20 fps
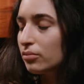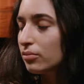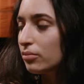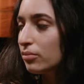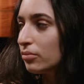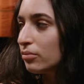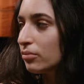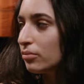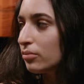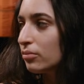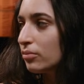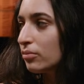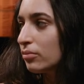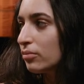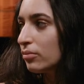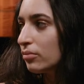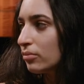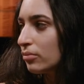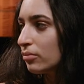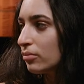
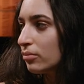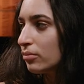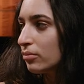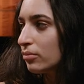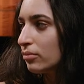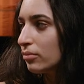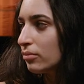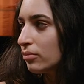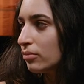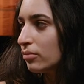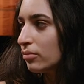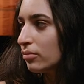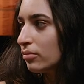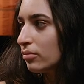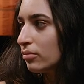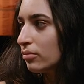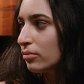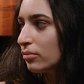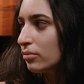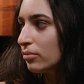
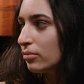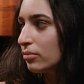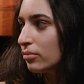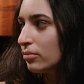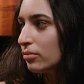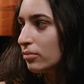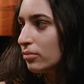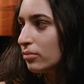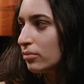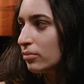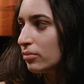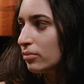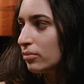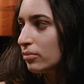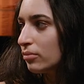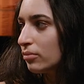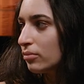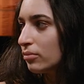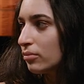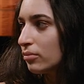
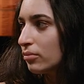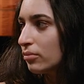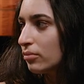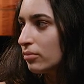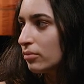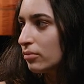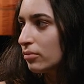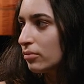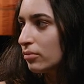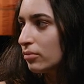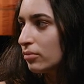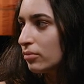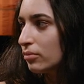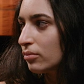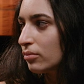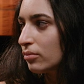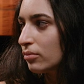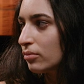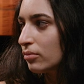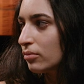
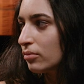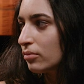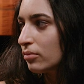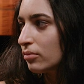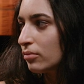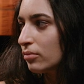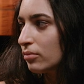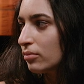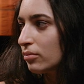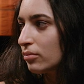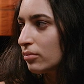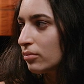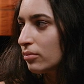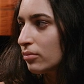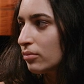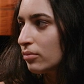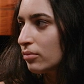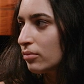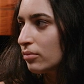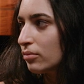
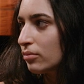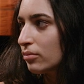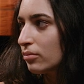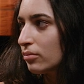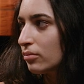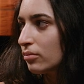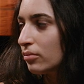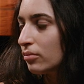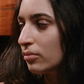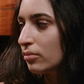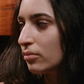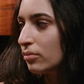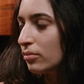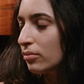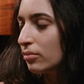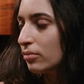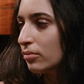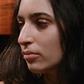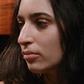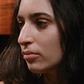
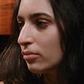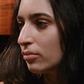(not speaking)